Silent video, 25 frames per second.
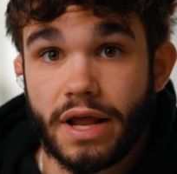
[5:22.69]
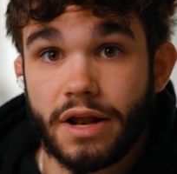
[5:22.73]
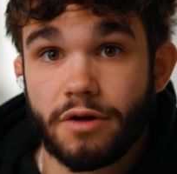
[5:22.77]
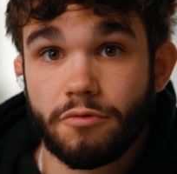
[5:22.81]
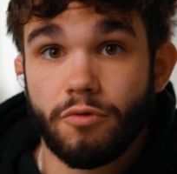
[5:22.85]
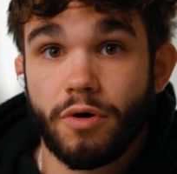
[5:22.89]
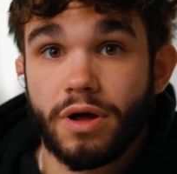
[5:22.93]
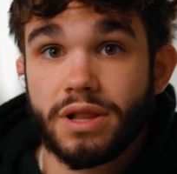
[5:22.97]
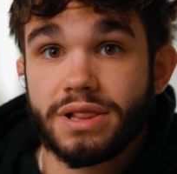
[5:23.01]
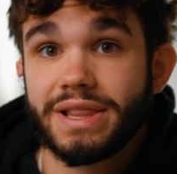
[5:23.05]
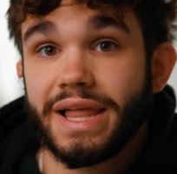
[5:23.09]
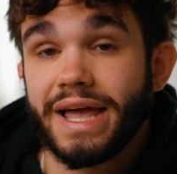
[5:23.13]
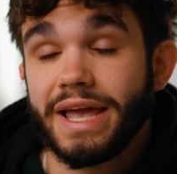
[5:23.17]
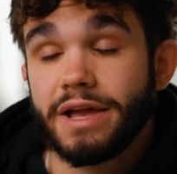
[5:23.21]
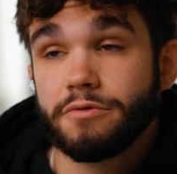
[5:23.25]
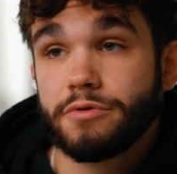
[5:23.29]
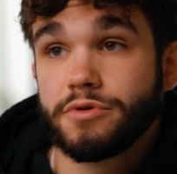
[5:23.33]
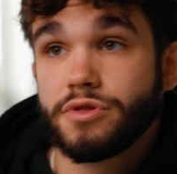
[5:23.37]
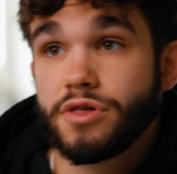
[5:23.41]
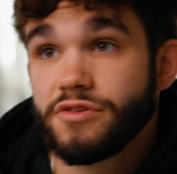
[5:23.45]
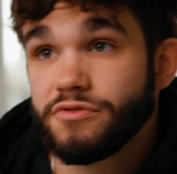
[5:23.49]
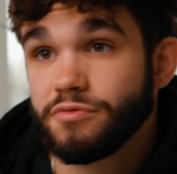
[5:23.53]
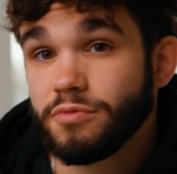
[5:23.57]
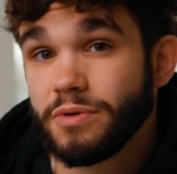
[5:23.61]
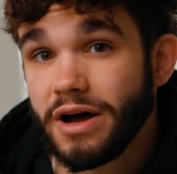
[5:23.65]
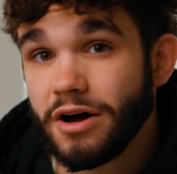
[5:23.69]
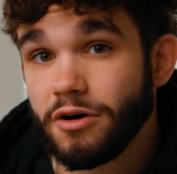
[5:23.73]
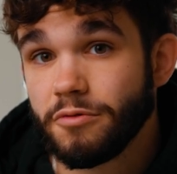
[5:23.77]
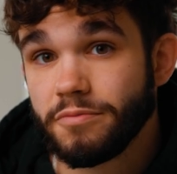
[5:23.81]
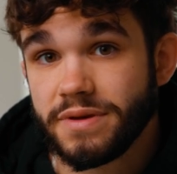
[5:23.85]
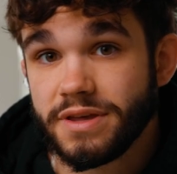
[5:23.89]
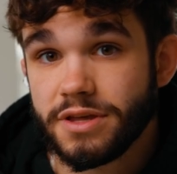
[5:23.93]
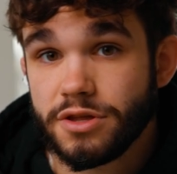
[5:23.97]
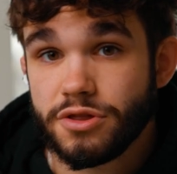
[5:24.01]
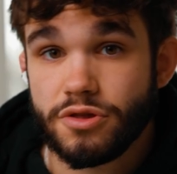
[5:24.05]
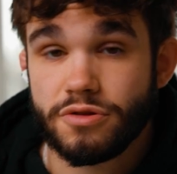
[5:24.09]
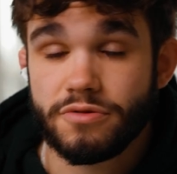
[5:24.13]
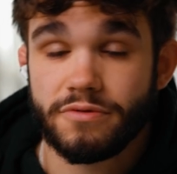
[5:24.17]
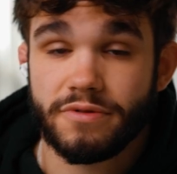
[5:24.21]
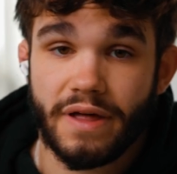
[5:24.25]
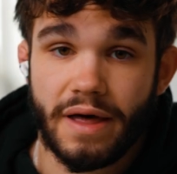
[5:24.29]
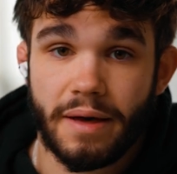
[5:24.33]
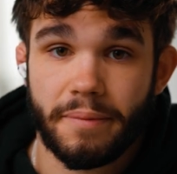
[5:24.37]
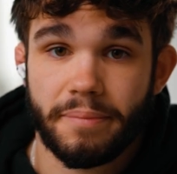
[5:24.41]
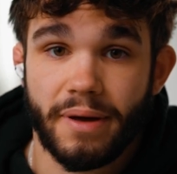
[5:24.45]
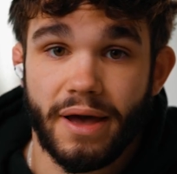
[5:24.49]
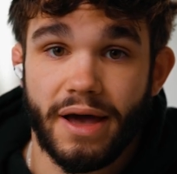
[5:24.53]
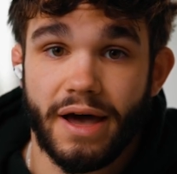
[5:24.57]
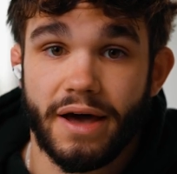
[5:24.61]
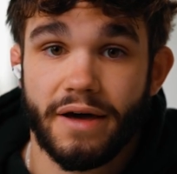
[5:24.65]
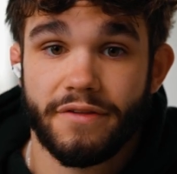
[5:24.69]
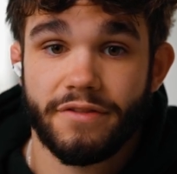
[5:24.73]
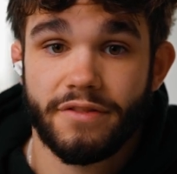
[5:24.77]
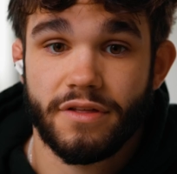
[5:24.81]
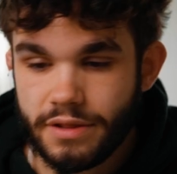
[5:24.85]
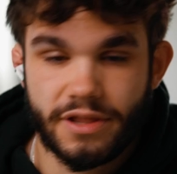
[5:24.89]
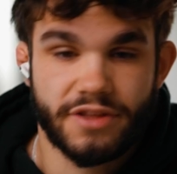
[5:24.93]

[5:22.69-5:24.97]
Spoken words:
and what languages will help get you that path.